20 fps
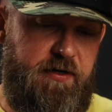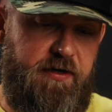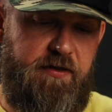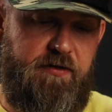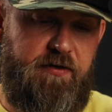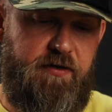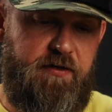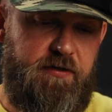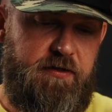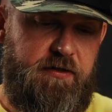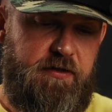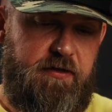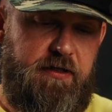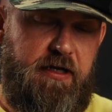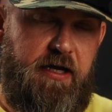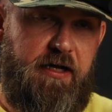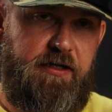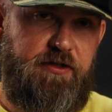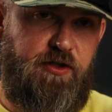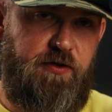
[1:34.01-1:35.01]
another
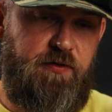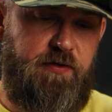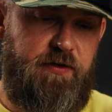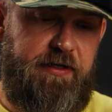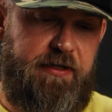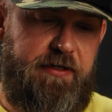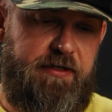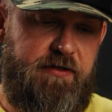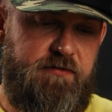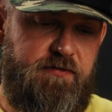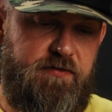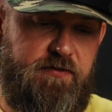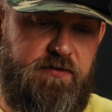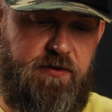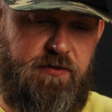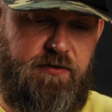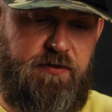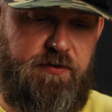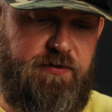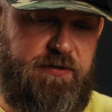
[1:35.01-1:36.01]
Unity
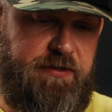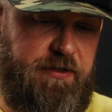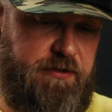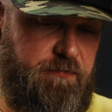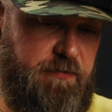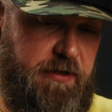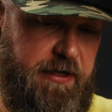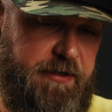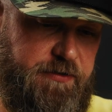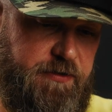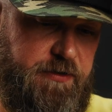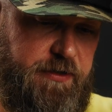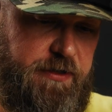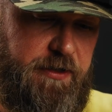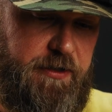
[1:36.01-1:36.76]
226 riser